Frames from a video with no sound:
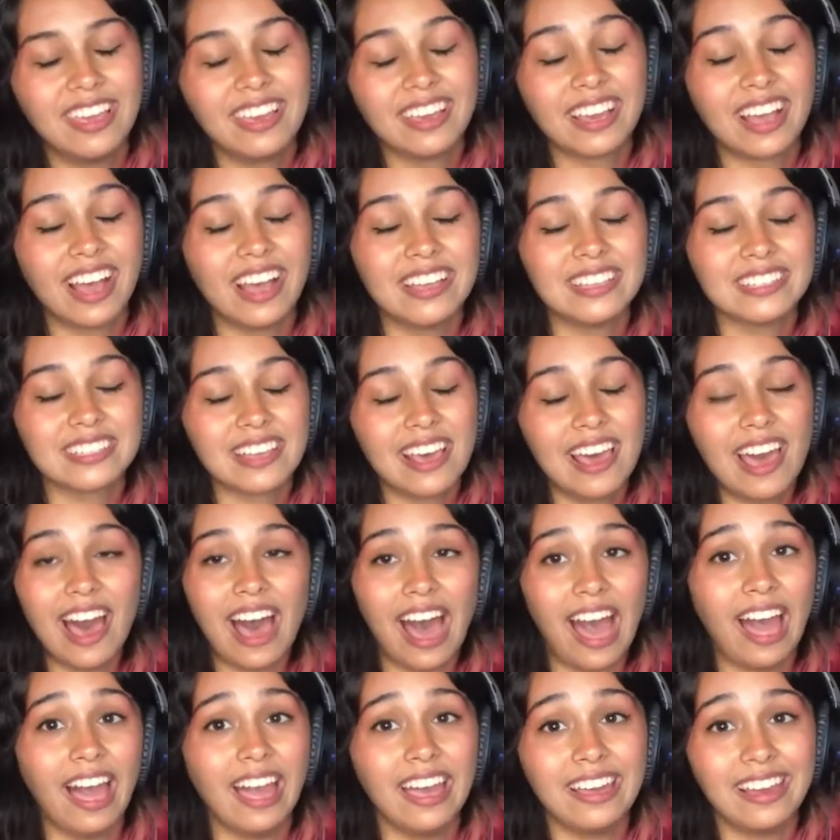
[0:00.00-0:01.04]
Because
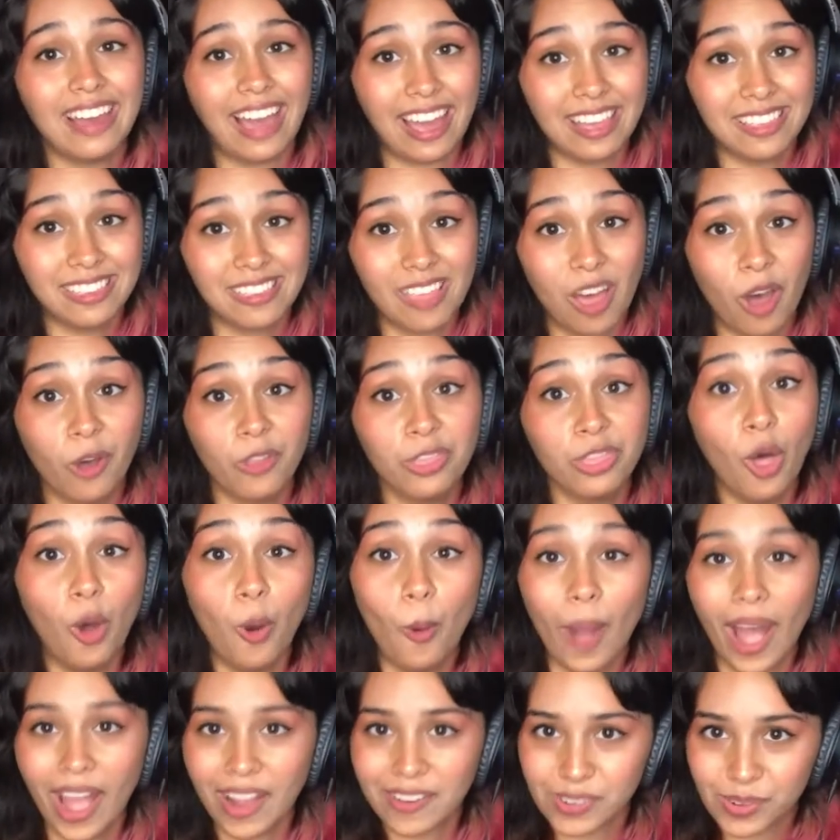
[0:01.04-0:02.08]
I
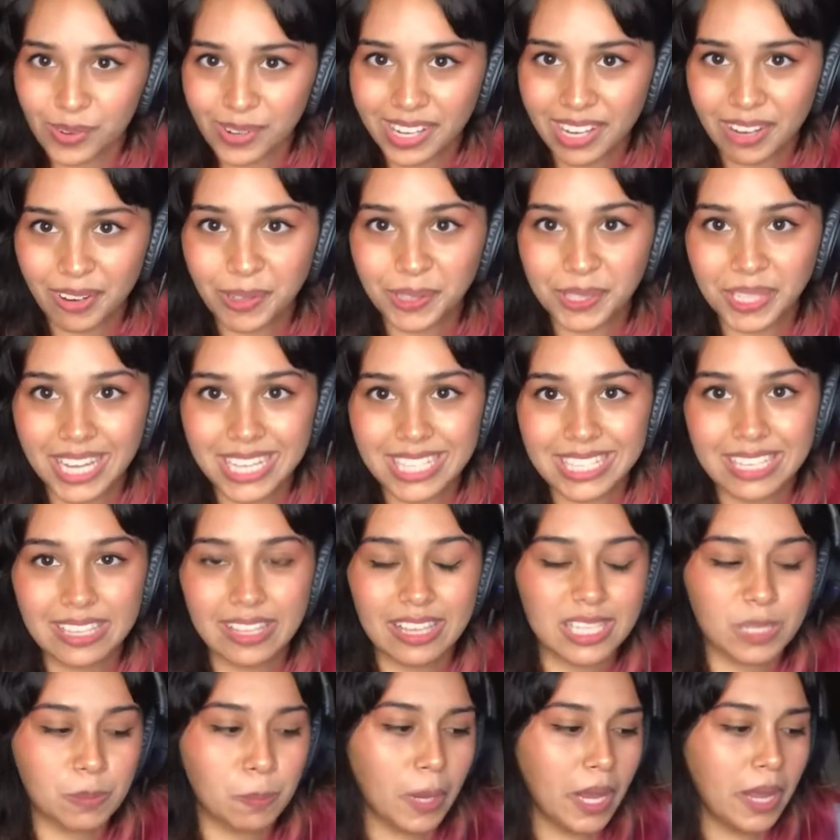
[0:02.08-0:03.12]
know everyone can relate to
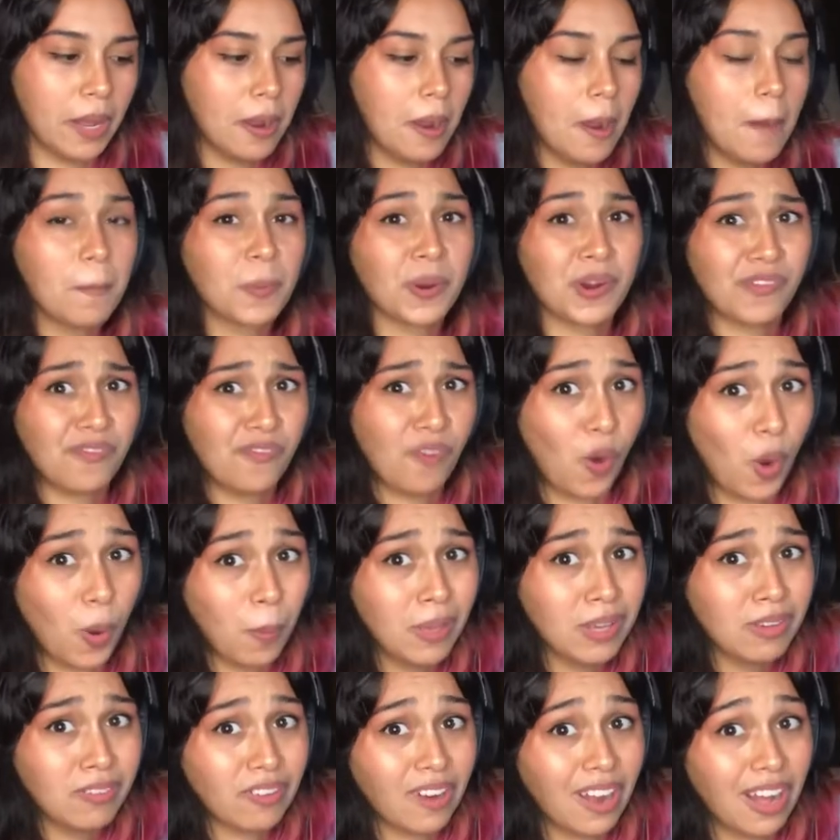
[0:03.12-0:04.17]
this, but
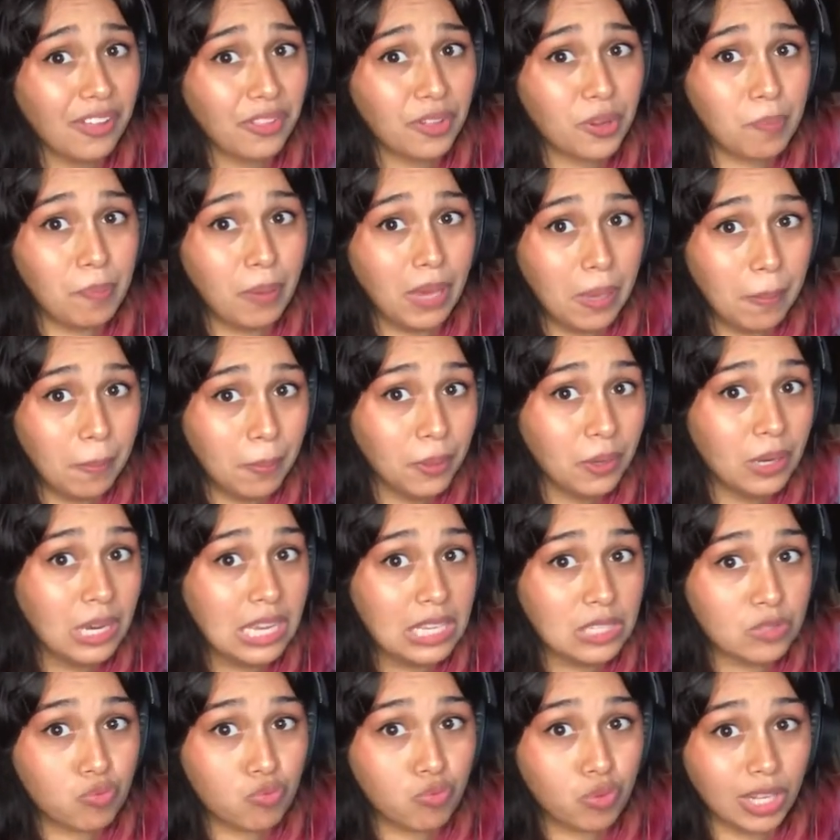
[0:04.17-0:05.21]
performing for other people
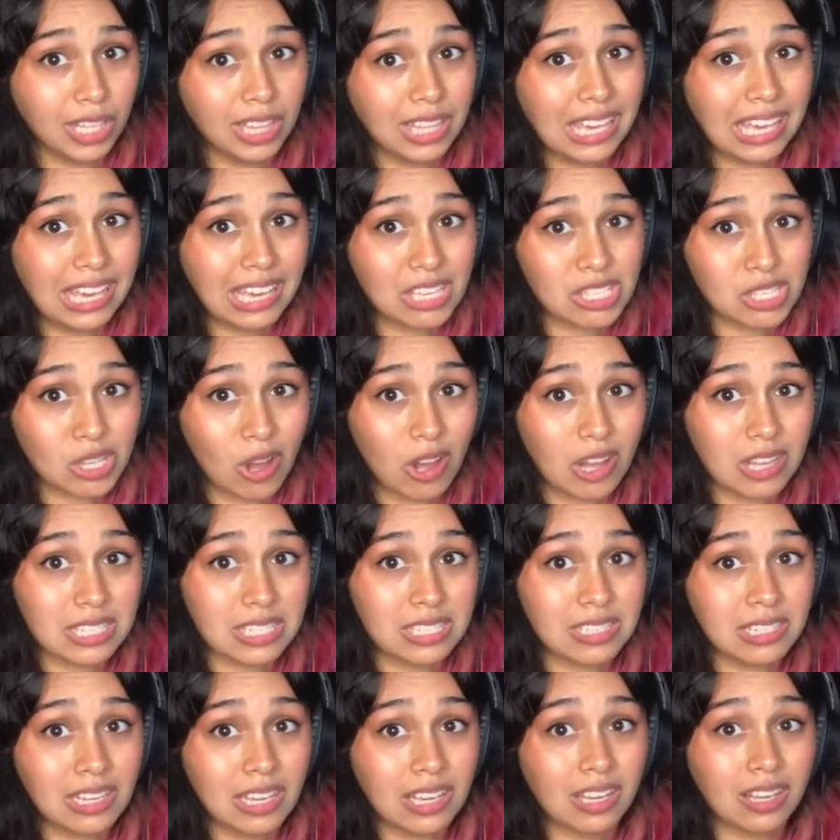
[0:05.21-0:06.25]
is really
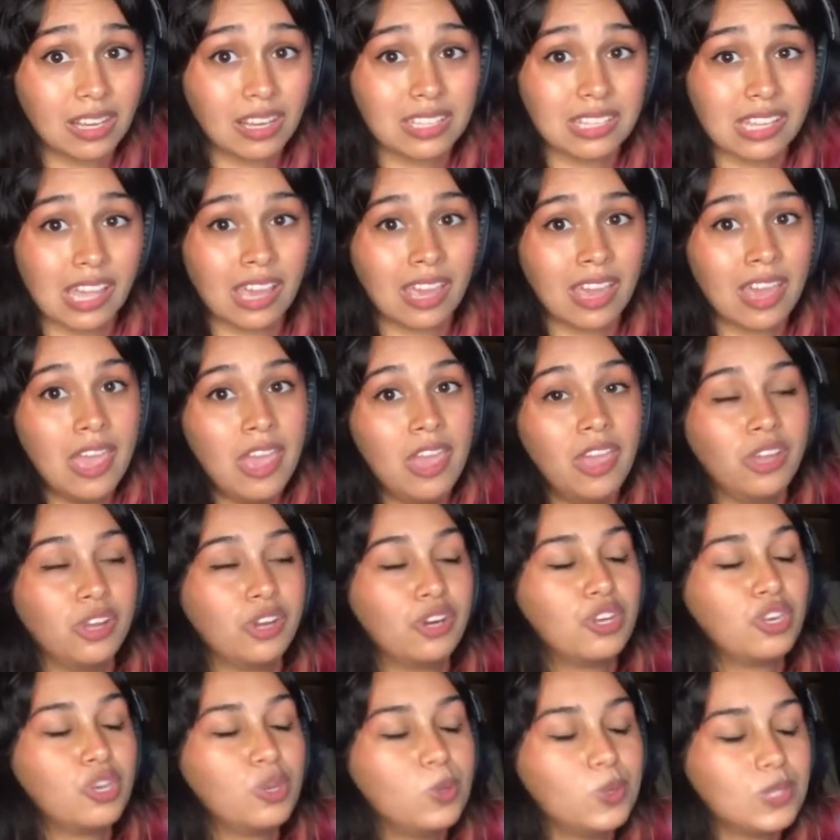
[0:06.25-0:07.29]
exhausting. Because like
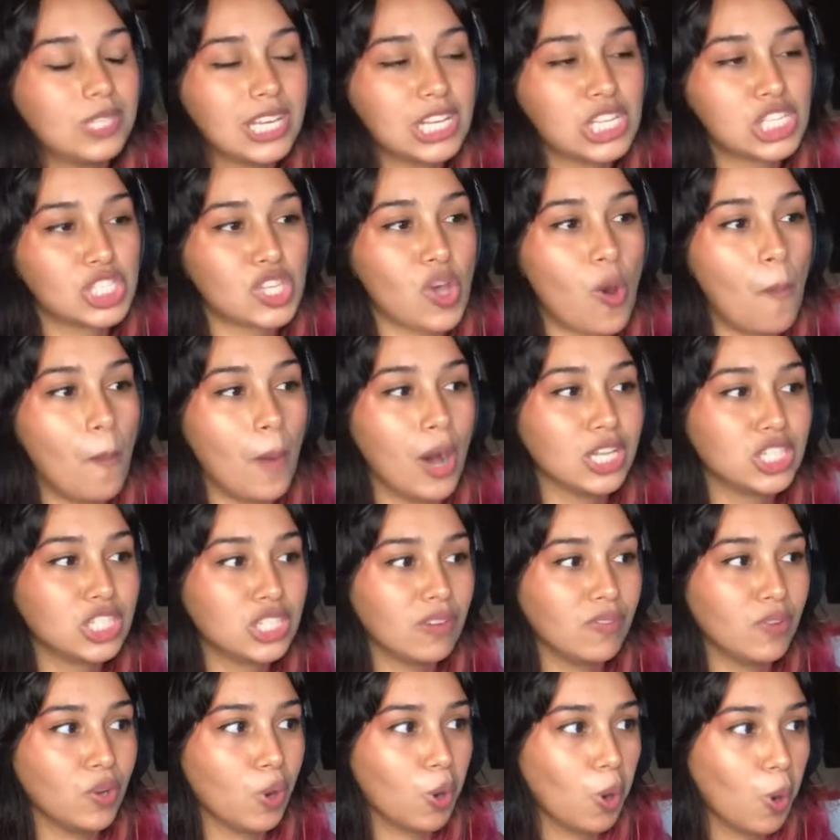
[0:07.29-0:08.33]
you're using so much
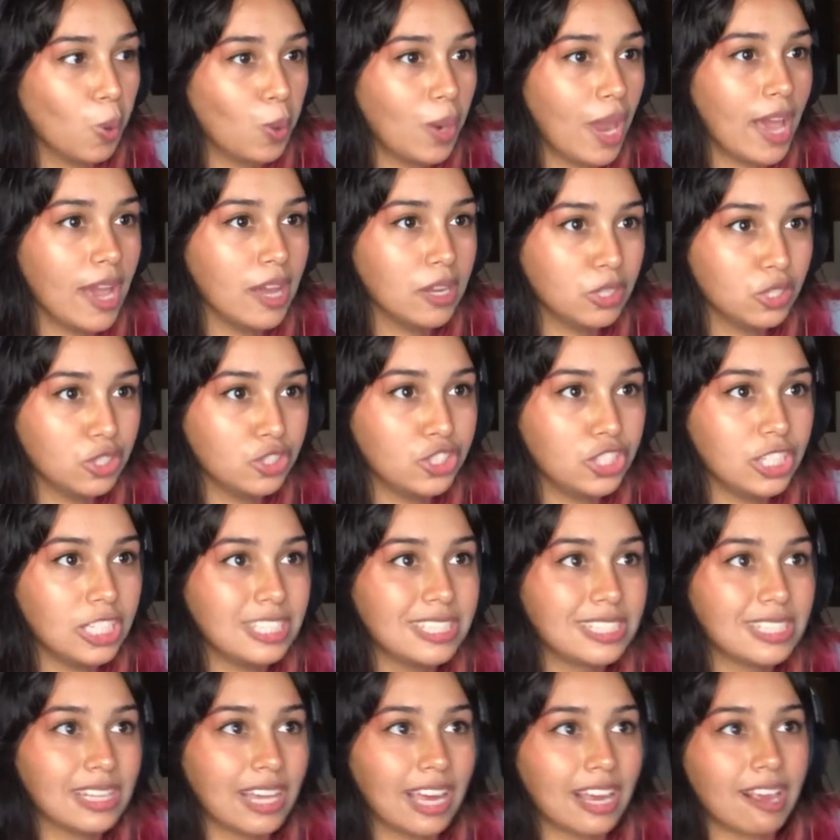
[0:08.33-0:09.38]
of your own energy
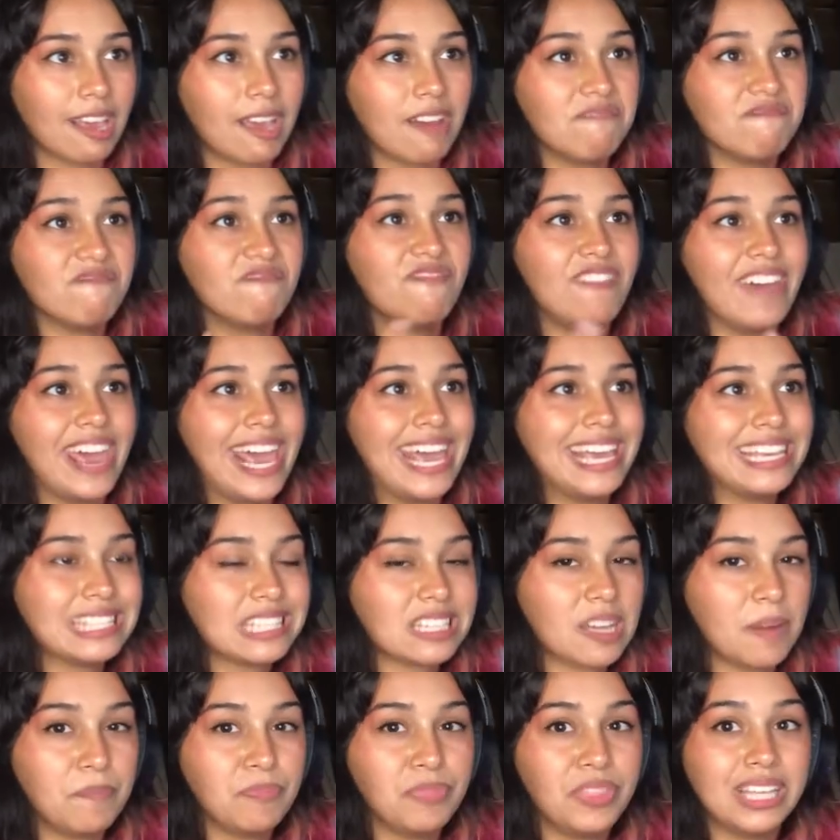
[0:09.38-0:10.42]
to like convey
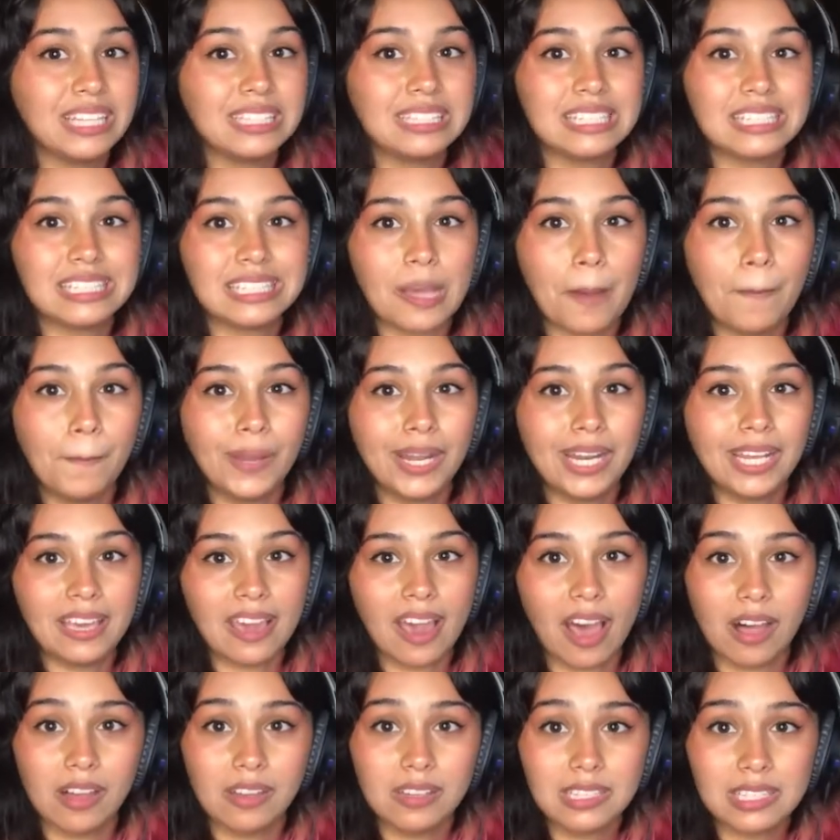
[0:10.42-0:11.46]
something to somebody
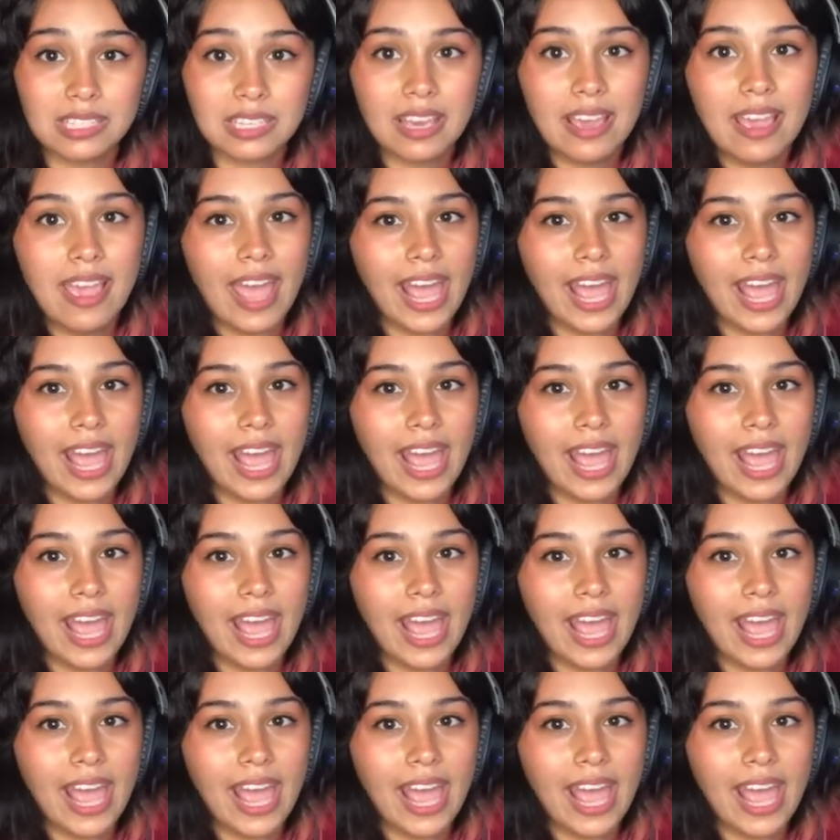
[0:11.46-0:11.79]
else.